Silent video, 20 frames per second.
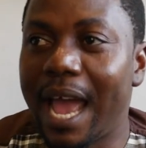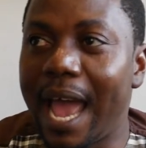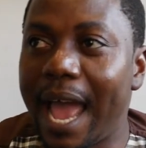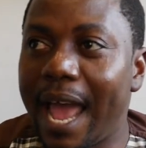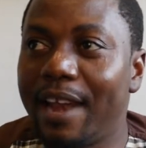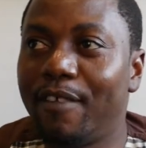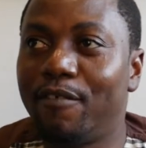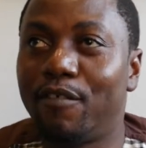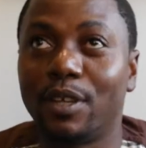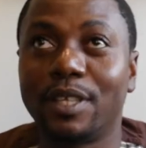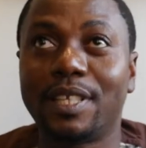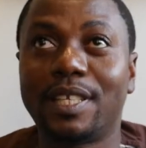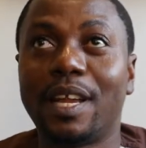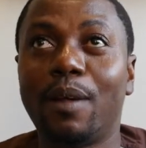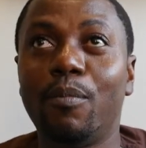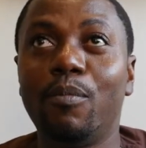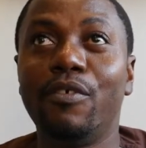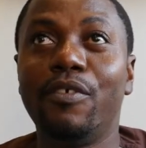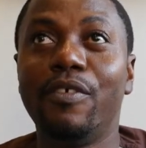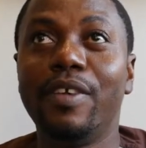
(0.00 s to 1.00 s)
And for
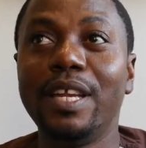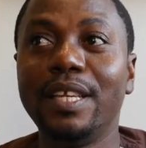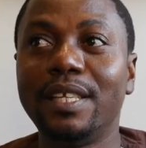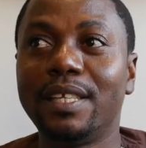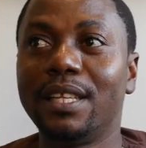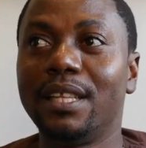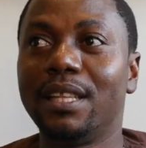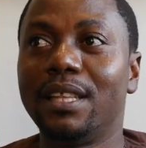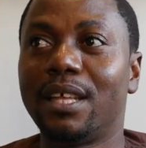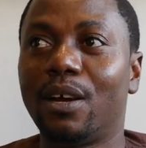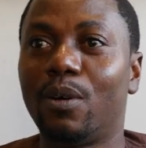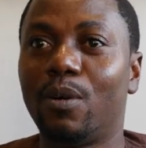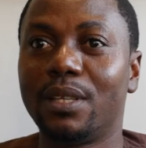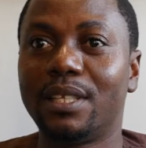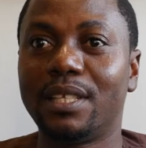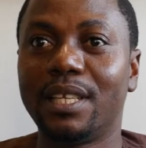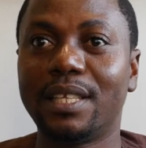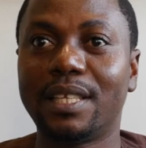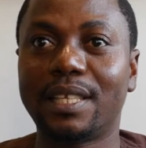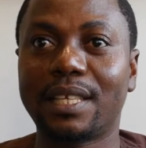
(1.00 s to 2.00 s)
some reason, there
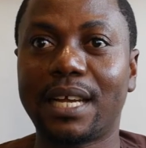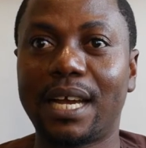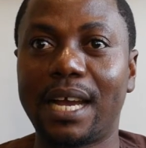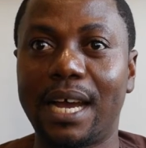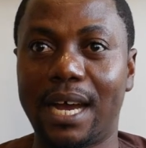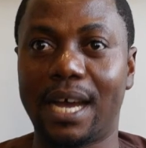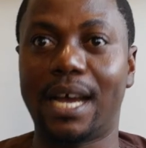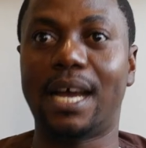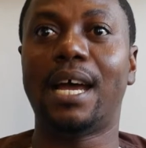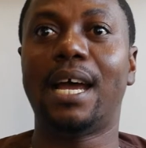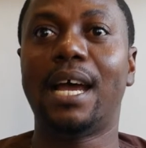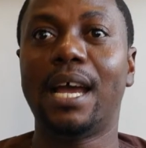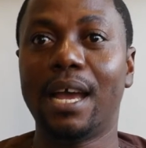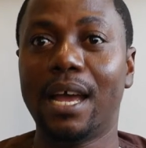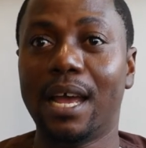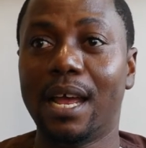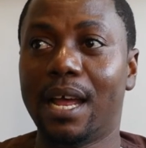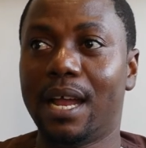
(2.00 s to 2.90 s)
was this car